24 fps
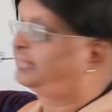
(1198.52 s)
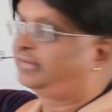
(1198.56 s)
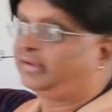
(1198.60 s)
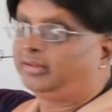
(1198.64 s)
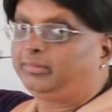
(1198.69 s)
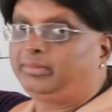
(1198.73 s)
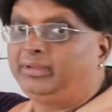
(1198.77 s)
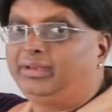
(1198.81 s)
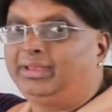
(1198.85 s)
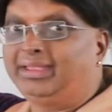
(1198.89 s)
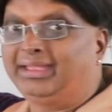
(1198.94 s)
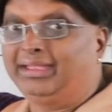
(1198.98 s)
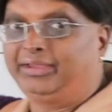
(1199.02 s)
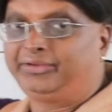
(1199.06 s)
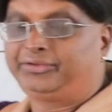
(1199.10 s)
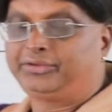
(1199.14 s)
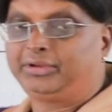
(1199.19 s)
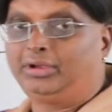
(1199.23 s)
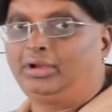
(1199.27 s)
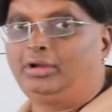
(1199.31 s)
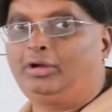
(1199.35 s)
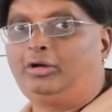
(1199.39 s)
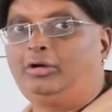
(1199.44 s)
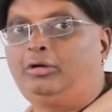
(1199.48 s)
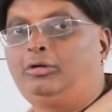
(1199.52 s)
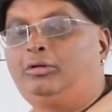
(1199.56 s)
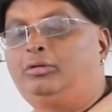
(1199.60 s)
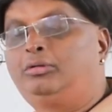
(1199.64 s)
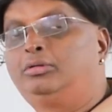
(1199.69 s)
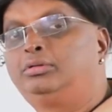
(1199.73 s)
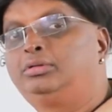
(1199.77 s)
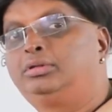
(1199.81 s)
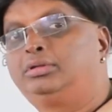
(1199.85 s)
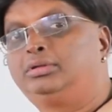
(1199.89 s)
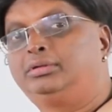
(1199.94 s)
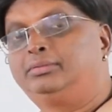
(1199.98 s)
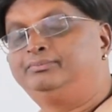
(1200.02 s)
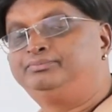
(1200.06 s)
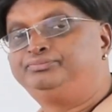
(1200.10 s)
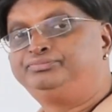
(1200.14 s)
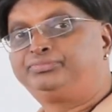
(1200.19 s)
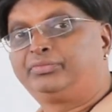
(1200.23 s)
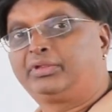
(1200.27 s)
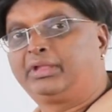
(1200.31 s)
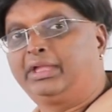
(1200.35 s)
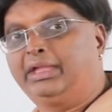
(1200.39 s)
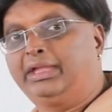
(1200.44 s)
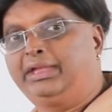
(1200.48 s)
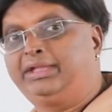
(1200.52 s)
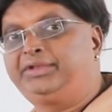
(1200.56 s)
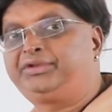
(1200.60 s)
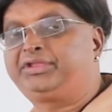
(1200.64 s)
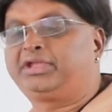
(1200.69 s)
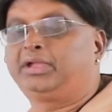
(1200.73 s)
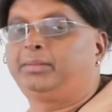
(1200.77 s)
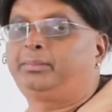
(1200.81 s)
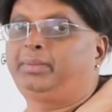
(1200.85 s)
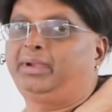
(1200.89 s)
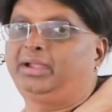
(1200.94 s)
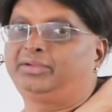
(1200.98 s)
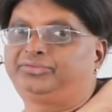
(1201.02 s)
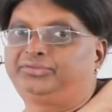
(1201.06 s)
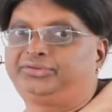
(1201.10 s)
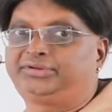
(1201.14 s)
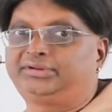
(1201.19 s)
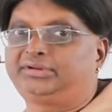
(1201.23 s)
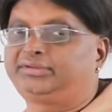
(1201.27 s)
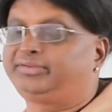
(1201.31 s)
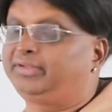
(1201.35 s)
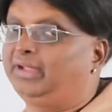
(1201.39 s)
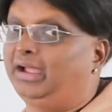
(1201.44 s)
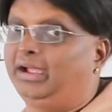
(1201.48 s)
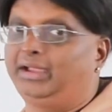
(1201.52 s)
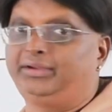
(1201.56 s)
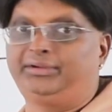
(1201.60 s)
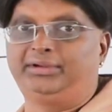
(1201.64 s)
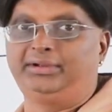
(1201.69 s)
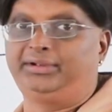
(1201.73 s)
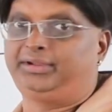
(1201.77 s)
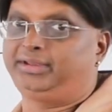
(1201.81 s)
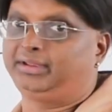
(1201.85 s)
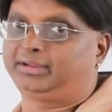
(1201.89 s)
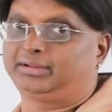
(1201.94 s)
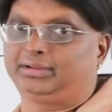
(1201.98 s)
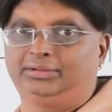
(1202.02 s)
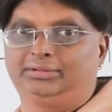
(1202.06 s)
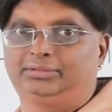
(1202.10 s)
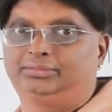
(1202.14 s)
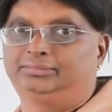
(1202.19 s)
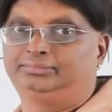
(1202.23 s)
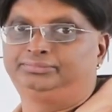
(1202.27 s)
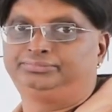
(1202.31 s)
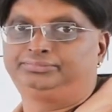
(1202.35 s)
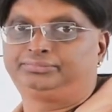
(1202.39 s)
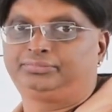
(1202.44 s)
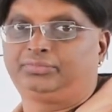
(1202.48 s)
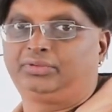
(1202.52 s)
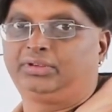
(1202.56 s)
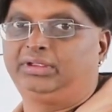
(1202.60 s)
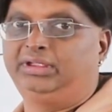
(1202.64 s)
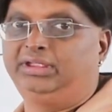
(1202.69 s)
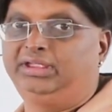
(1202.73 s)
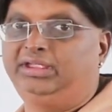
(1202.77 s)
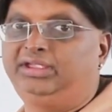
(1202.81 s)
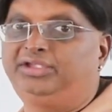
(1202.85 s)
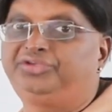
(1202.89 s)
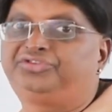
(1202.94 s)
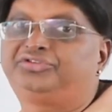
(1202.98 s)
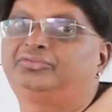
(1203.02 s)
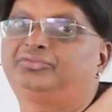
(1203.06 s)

7, 8, all 8 capacitors identical. Each